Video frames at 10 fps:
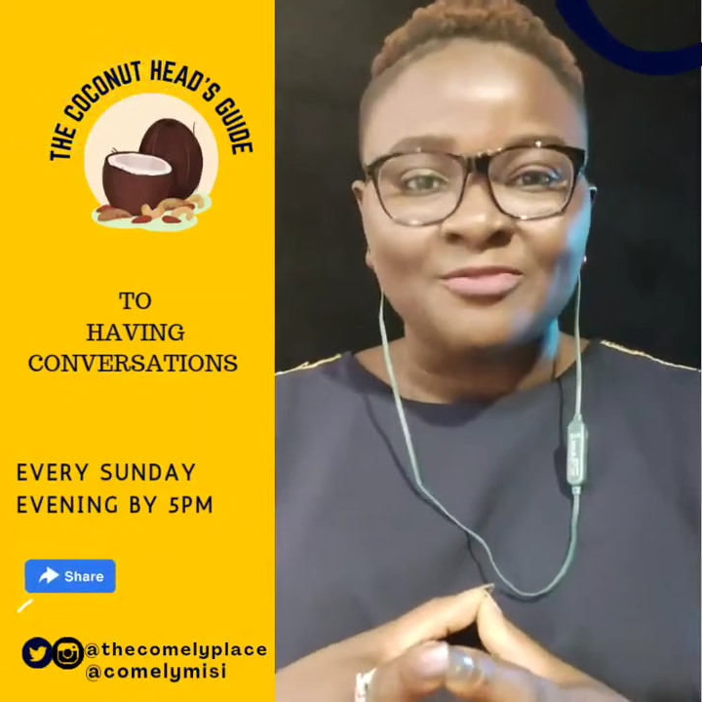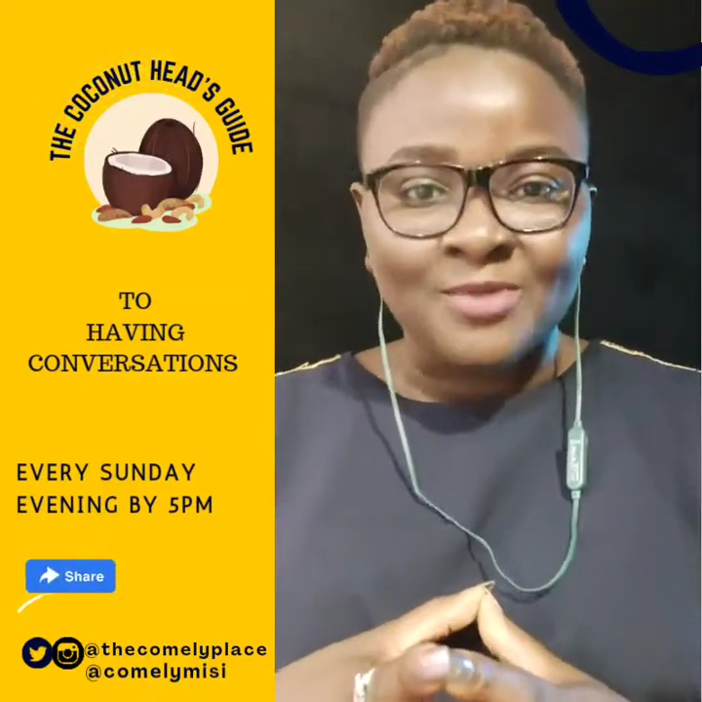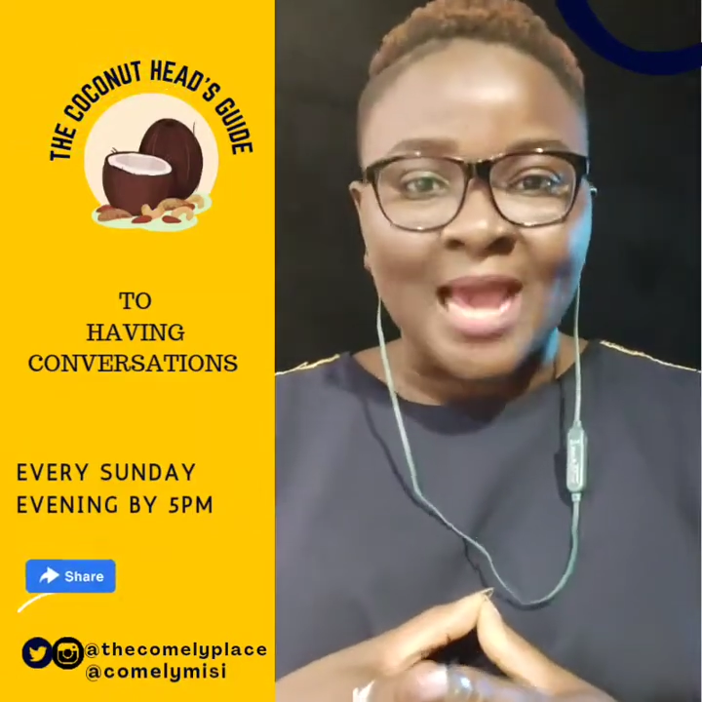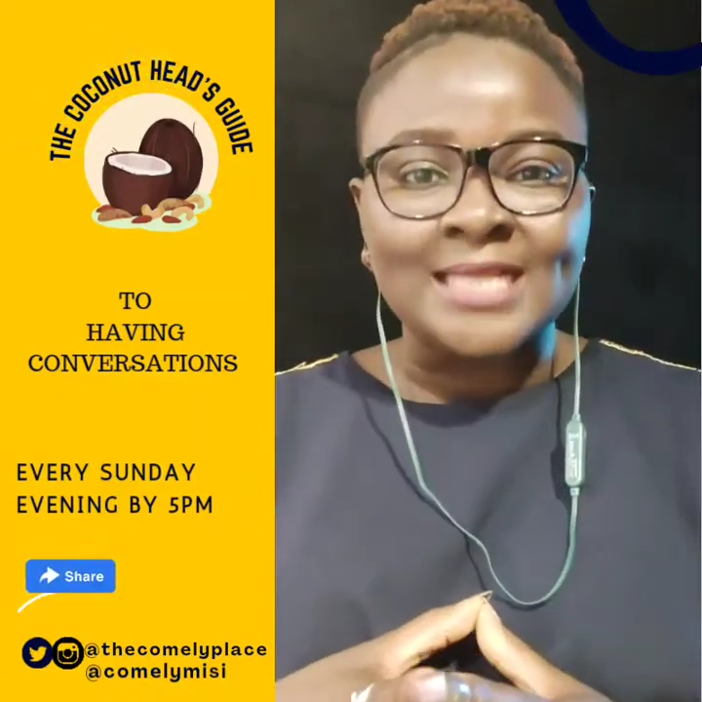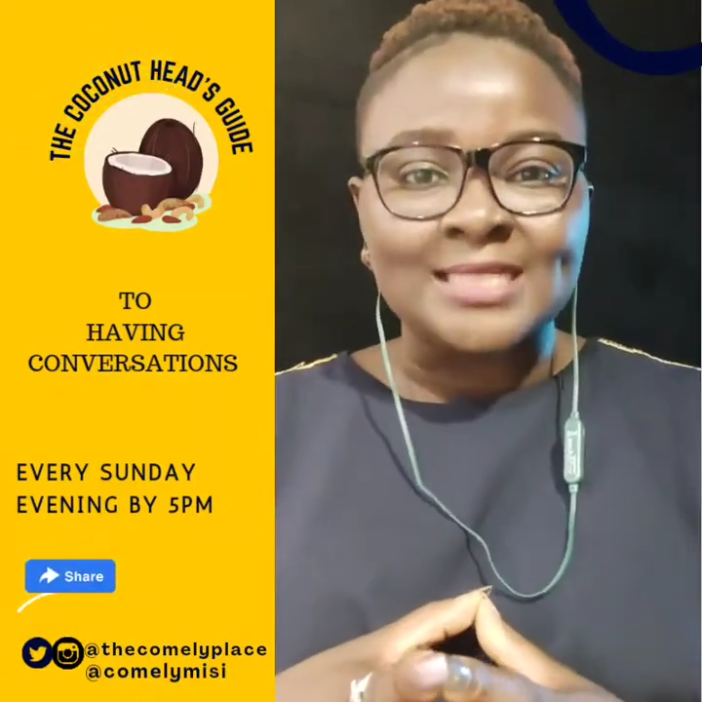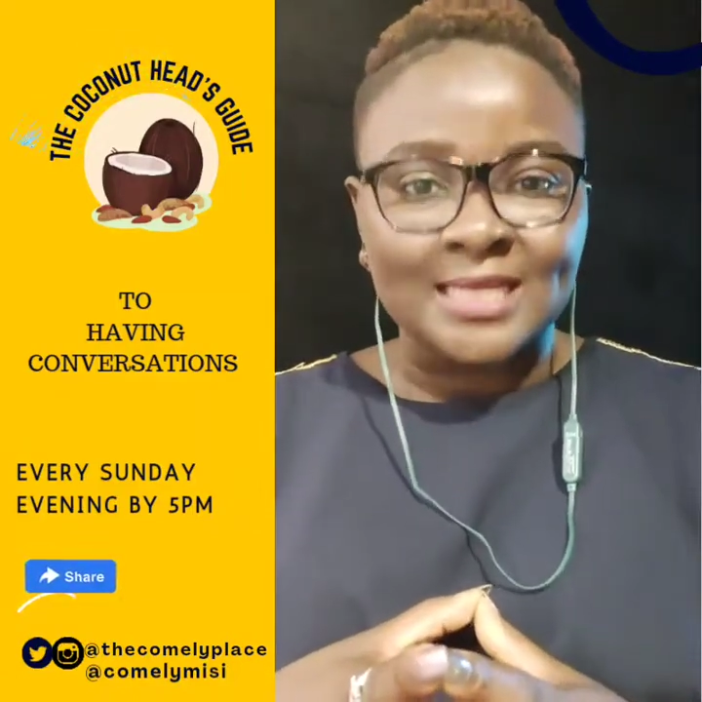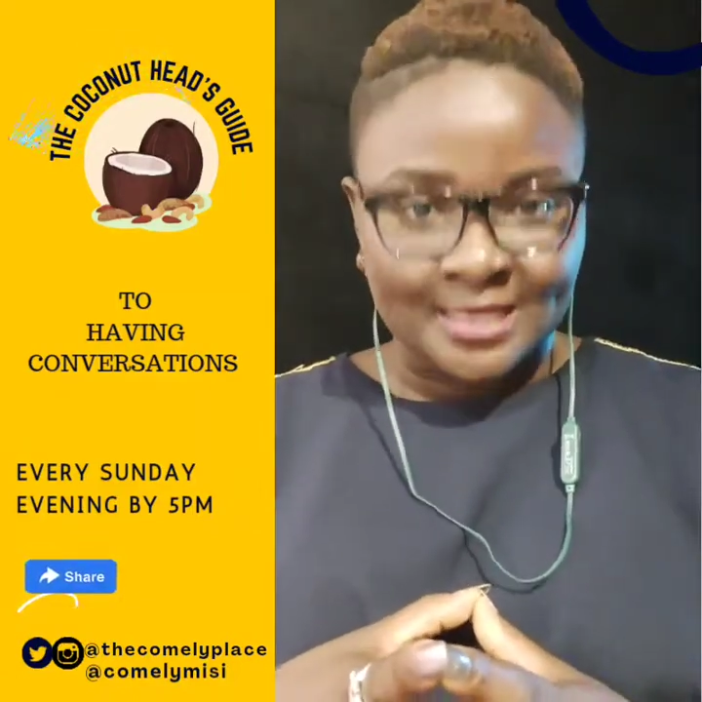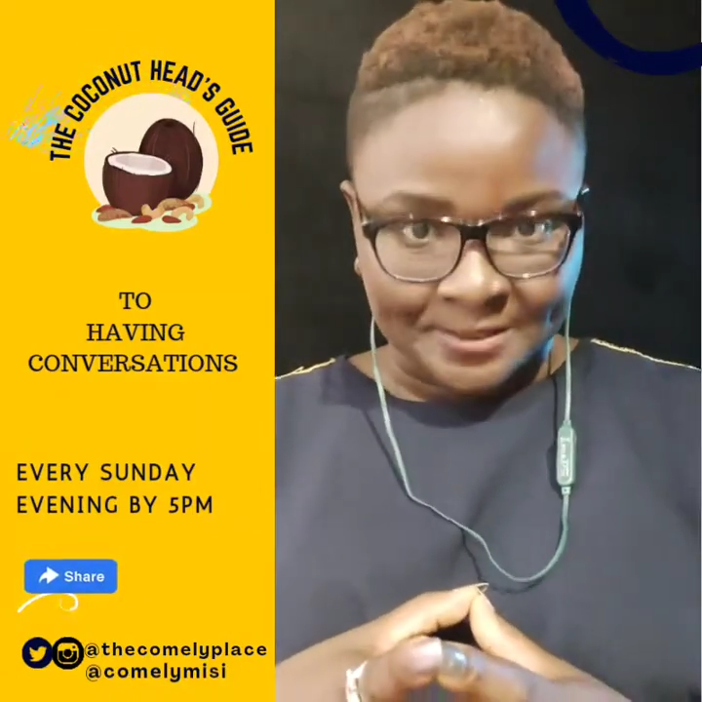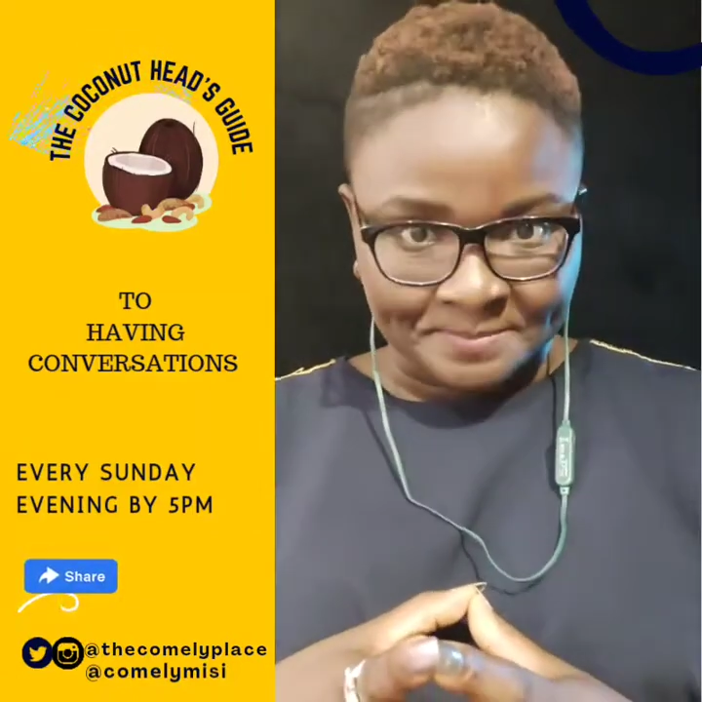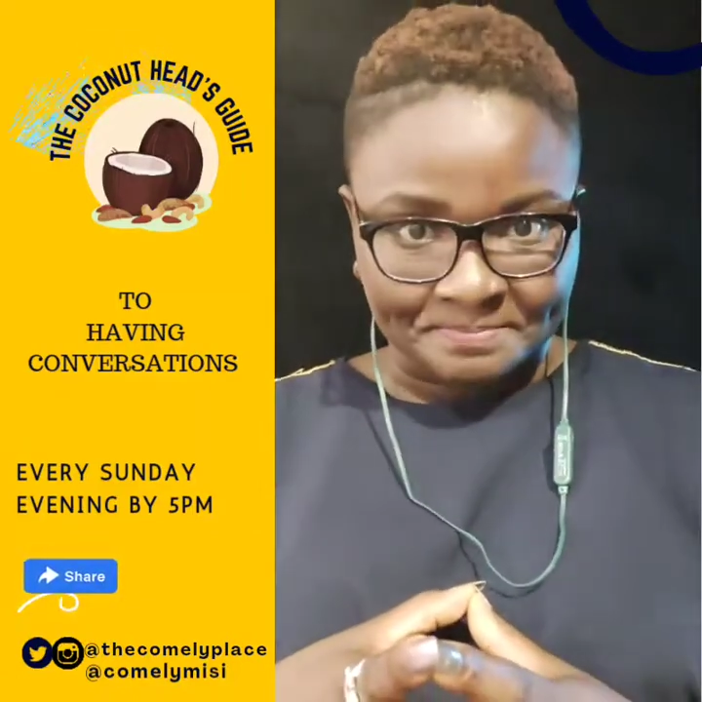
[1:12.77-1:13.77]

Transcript: right in.